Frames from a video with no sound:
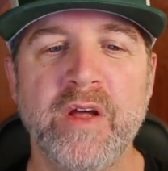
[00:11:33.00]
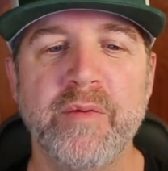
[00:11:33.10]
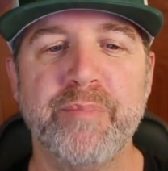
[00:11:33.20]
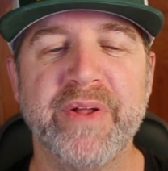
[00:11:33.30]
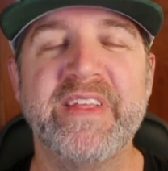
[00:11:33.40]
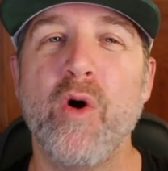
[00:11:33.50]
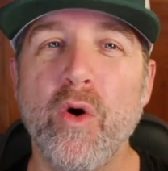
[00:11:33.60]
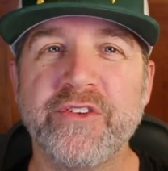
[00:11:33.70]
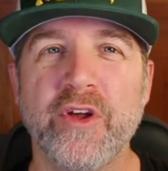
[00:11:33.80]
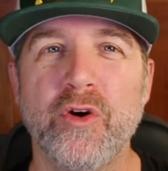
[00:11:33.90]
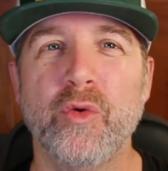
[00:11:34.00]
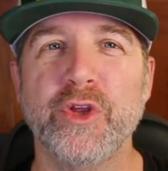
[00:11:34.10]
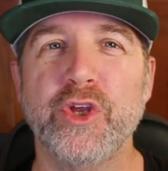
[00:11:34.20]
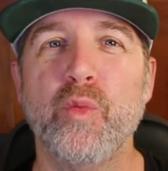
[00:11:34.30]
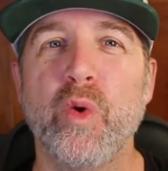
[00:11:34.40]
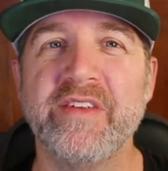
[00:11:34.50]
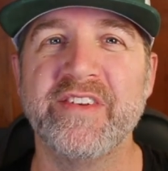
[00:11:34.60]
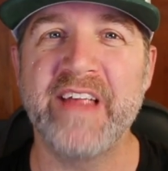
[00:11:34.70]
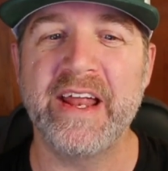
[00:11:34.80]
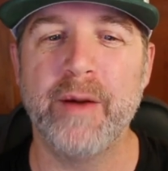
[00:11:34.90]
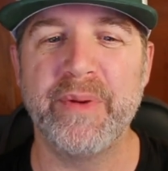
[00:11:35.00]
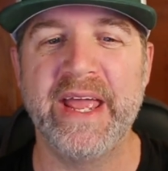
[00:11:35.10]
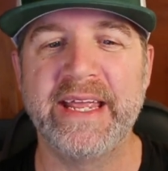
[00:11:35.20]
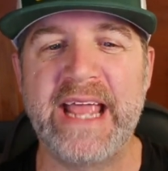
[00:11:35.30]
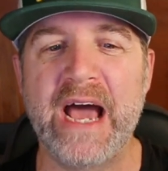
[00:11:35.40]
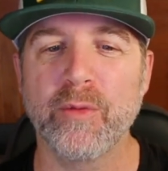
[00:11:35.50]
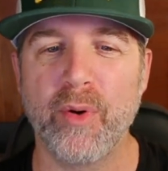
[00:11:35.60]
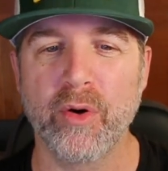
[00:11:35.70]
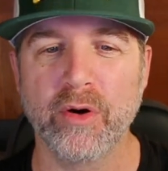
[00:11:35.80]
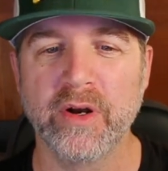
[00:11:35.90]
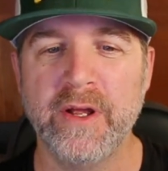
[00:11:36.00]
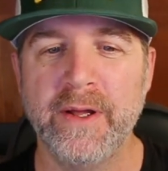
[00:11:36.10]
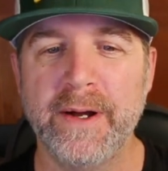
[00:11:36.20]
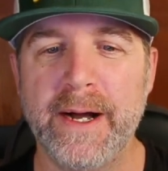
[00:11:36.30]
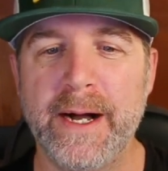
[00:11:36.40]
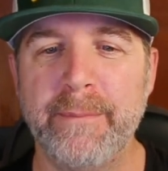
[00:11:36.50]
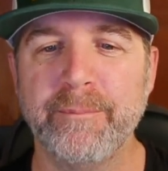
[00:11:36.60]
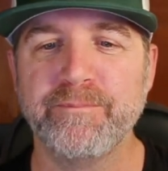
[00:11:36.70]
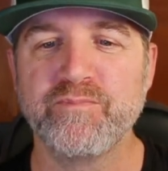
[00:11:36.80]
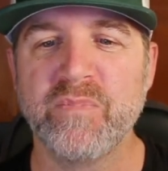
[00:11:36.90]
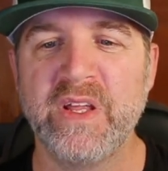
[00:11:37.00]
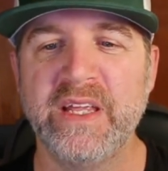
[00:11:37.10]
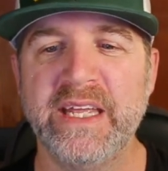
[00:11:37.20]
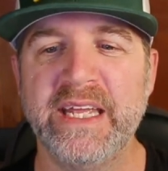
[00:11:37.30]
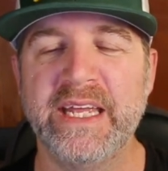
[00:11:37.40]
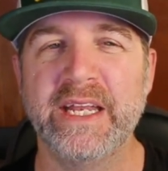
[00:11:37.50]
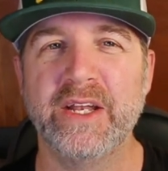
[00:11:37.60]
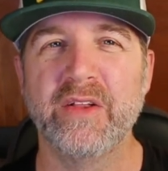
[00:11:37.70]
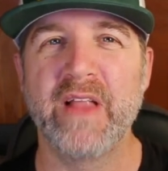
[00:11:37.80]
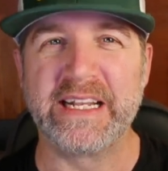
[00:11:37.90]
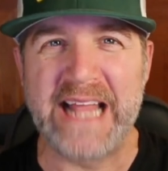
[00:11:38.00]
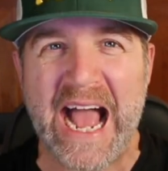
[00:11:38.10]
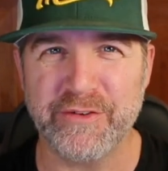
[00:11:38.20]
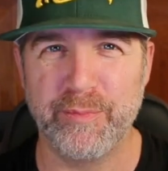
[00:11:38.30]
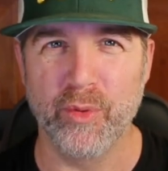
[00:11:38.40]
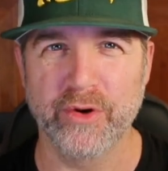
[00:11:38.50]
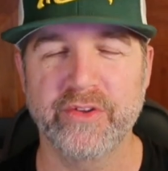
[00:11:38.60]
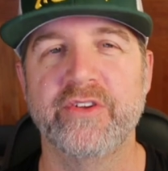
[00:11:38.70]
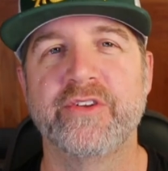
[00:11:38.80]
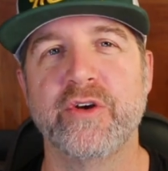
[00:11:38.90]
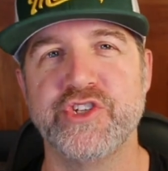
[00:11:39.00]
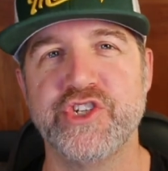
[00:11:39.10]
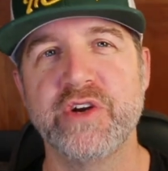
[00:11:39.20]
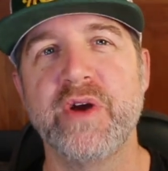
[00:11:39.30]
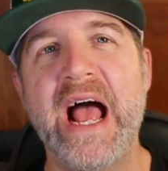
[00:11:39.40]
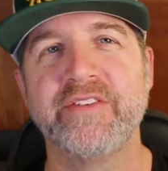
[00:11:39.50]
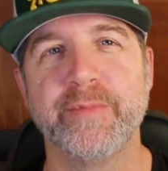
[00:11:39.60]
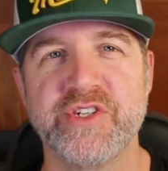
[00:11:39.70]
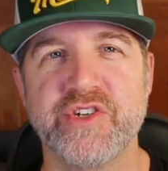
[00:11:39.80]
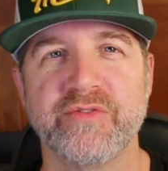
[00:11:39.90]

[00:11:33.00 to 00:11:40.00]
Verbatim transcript: but then also you want to set up a counterpart um, in like dashboards. So Jira has a bunch of